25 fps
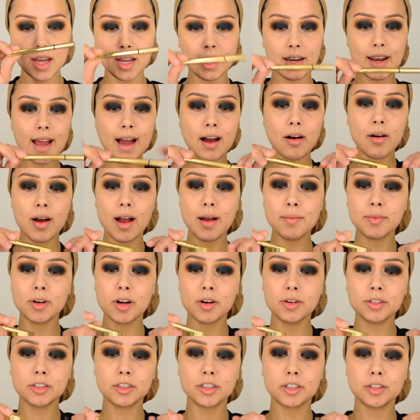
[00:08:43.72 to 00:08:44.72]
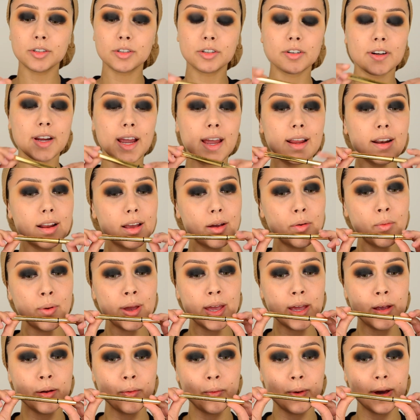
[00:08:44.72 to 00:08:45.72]
Now I'm going to create a
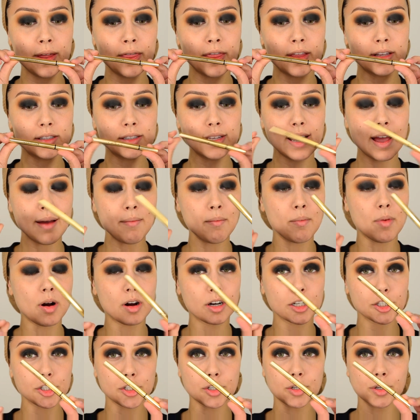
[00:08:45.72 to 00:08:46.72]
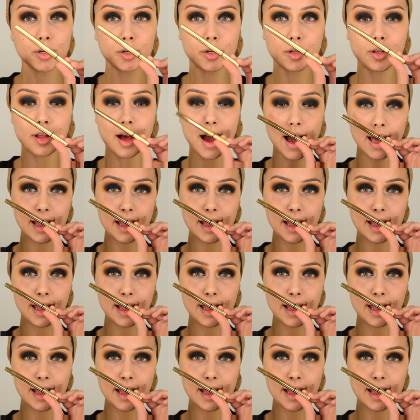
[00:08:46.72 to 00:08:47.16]
wing with the Sam Marshall